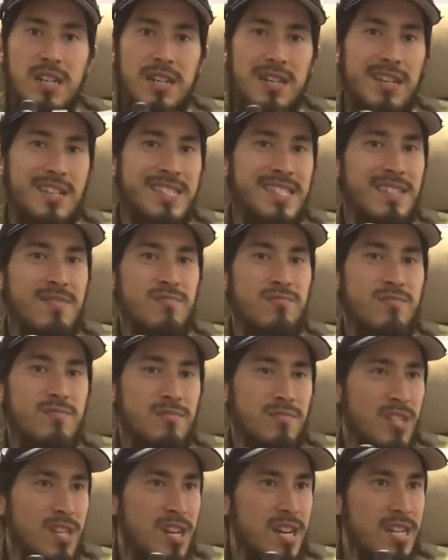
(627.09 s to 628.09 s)
I didn't
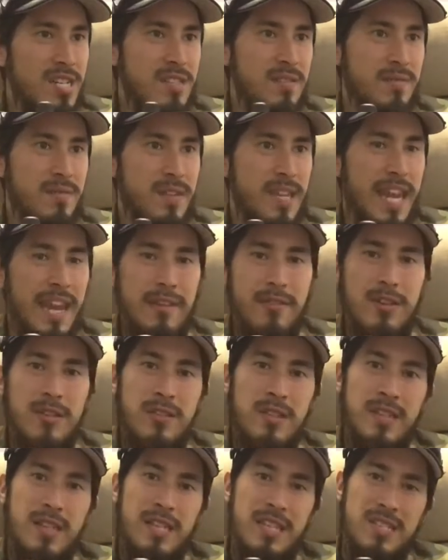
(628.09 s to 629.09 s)
kind of carry
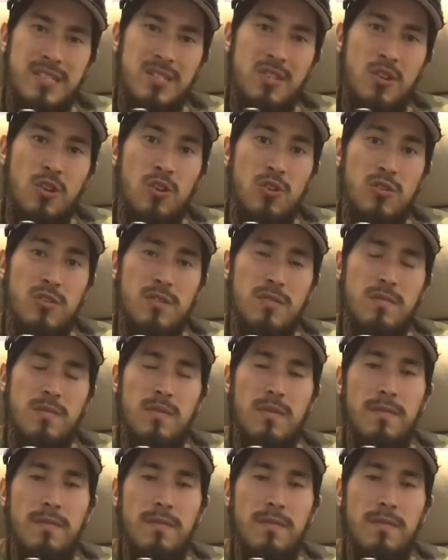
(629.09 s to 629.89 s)
this on